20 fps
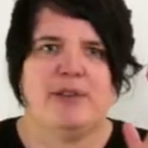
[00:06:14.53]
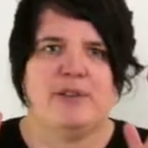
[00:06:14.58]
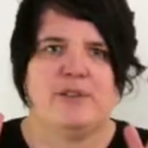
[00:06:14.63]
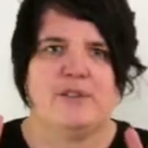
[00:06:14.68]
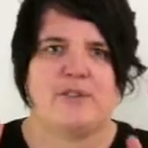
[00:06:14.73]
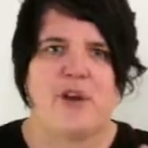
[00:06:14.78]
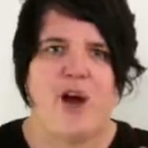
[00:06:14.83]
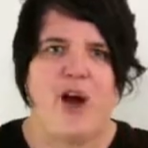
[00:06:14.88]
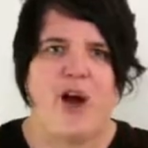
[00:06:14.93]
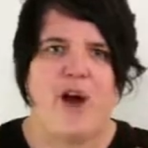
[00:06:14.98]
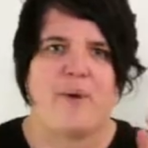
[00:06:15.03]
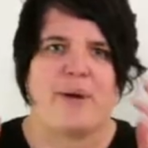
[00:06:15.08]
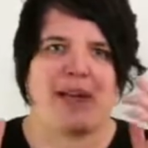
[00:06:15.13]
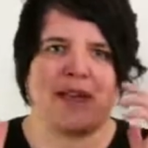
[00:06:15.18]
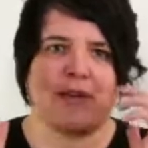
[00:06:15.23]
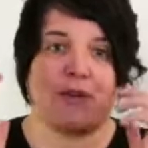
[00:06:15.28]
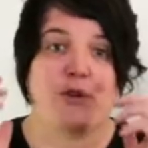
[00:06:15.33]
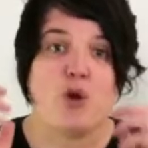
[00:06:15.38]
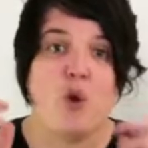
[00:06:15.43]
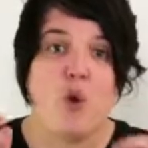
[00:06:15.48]
So,
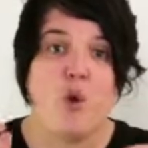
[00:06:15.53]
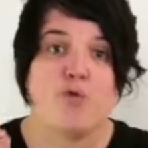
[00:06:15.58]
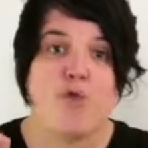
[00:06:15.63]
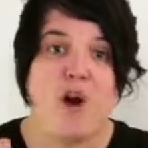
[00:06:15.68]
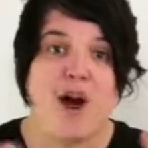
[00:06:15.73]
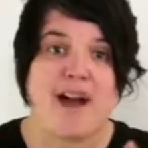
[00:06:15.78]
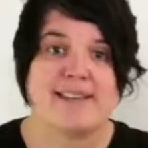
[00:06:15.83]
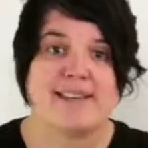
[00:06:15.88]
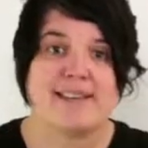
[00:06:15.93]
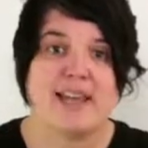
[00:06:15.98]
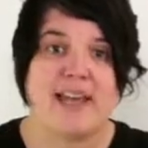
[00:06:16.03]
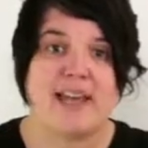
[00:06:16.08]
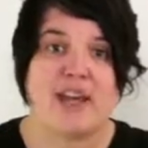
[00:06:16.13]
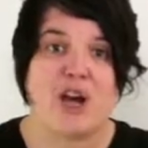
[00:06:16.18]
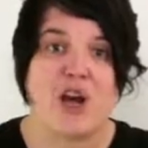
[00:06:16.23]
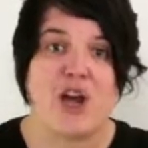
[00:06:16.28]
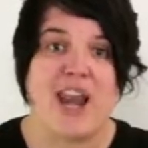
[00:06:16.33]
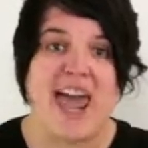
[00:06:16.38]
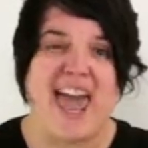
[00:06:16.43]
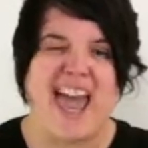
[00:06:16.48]
if you're writing
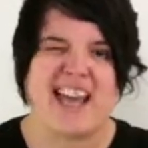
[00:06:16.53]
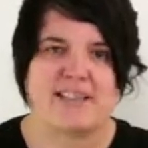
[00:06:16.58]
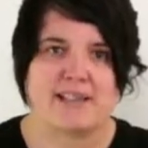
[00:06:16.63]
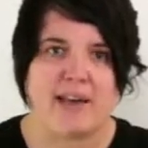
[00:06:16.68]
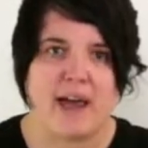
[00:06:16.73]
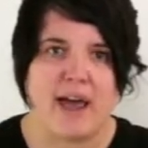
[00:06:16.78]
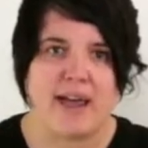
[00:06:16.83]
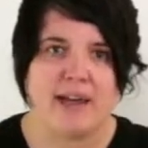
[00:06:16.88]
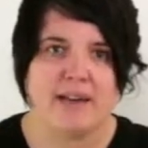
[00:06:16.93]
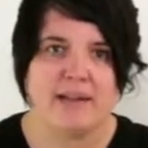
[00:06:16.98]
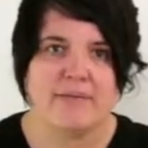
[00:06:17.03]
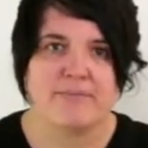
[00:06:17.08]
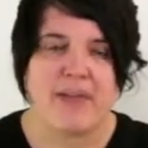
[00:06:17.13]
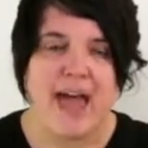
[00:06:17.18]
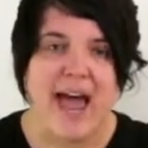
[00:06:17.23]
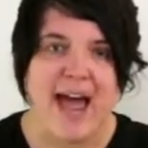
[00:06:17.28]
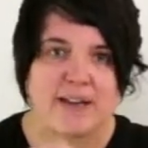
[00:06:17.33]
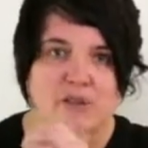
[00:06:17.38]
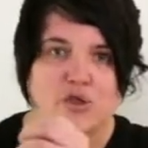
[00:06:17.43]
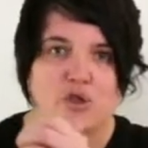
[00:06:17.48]
an essay
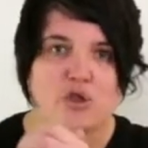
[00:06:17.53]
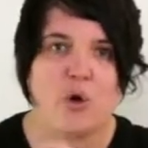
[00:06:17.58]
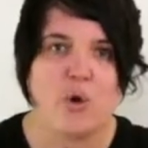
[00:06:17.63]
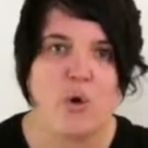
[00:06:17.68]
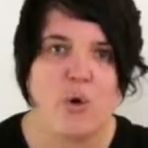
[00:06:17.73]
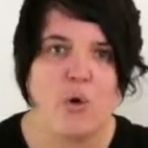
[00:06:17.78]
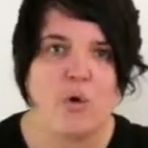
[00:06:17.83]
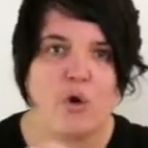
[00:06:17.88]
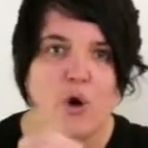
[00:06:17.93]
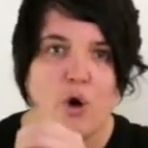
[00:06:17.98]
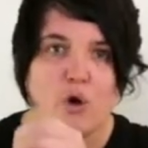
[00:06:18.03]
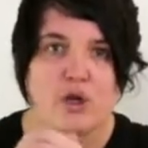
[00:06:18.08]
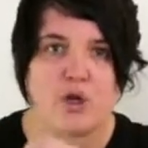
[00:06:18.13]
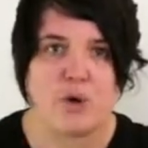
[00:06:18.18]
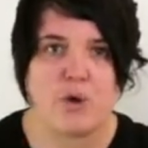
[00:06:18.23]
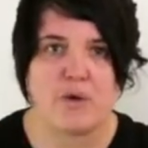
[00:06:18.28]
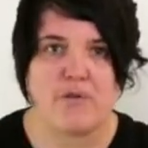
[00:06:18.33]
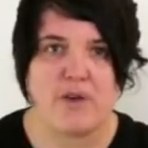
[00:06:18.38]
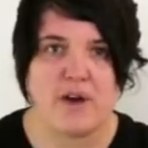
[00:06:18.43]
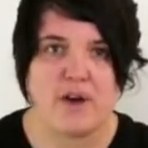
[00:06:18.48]
at school or
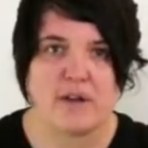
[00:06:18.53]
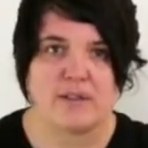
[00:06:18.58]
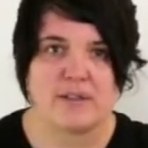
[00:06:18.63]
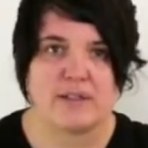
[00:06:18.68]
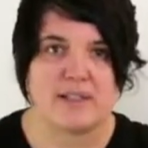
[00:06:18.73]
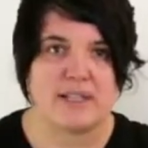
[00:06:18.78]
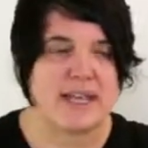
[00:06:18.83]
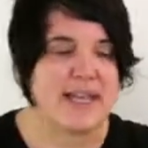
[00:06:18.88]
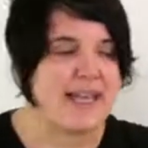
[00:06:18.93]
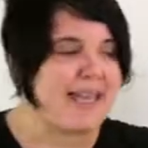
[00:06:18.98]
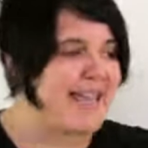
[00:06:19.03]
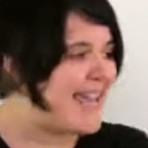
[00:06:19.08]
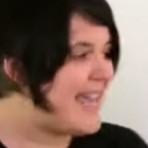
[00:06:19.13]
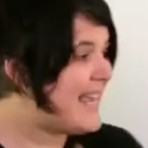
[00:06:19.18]
university,